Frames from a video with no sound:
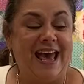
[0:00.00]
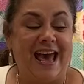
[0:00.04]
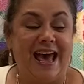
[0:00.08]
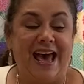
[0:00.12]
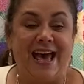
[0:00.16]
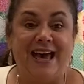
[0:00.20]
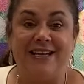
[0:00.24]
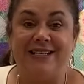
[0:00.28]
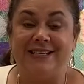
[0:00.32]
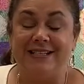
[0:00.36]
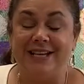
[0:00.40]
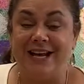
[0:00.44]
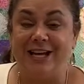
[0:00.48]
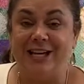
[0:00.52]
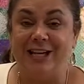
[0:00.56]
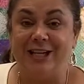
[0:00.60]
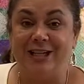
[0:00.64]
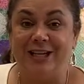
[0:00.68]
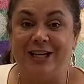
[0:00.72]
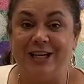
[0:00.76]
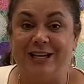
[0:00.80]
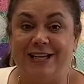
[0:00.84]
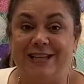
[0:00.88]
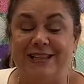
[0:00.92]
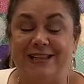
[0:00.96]
and take a
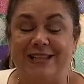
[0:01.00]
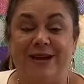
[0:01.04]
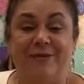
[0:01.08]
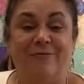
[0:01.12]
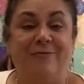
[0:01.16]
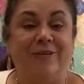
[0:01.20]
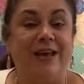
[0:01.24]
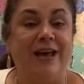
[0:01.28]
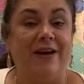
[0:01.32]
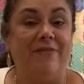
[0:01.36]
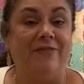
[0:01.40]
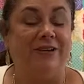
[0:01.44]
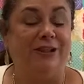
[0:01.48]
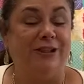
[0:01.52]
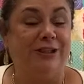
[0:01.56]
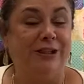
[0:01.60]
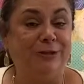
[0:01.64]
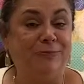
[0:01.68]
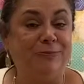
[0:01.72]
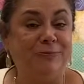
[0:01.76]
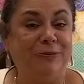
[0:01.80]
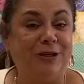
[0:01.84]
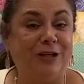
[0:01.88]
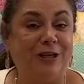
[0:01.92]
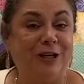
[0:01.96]
look at them. We have a
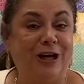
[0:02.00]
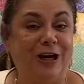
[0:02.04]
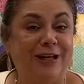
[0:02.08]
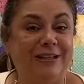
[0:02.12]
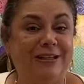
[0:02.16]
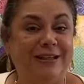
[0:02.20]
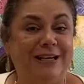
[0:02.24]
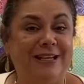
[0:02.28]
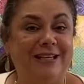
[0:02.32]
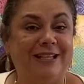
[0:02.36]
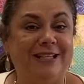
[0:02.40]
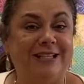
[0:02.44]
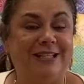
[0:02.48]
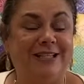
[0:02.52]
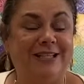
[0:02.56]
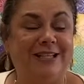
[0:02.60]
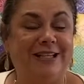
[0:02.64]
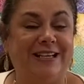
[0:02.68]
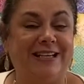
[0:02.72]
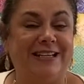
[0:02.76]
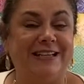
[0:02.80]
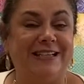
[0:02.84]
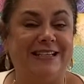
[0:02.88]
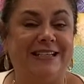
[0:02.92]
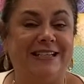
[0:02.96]
lookbook on there that you
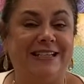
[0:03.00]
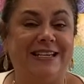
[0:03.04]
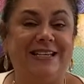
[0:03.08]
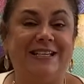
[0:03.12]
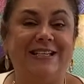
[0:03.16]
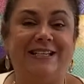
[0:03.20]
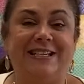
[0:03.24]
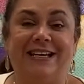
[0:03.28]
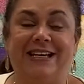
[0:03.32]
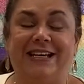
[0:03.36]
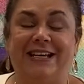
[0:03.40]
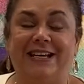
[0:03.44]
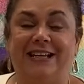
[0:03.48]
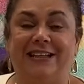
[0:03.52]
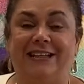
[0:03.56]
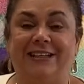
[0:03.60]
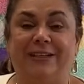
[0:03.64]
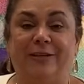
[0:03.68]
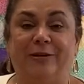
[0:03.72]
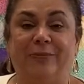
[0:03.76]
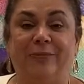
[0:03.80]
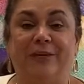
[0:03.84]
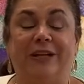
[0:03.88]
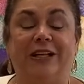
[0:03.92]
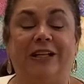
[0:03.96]
can see to get a
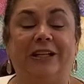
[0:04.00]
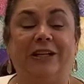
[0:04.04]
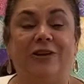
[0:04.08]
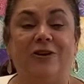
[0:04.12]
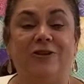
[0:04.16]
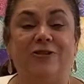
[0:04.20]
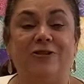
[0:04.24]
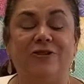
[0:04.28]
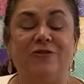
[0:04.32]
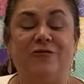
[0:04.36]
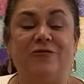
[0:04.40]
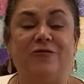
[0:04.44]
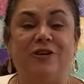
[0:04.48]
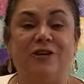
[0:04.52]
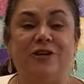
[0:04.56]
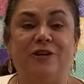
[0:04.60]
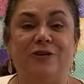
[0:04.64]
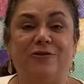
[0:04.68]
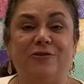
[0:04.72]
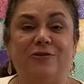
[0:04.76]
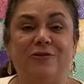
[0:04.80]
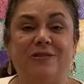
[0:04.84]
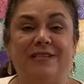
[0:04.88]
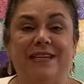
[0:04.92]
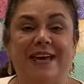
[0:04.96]
little bit closer
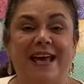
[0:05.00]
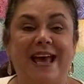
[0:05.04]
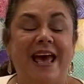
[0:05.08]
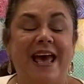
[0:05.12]
views,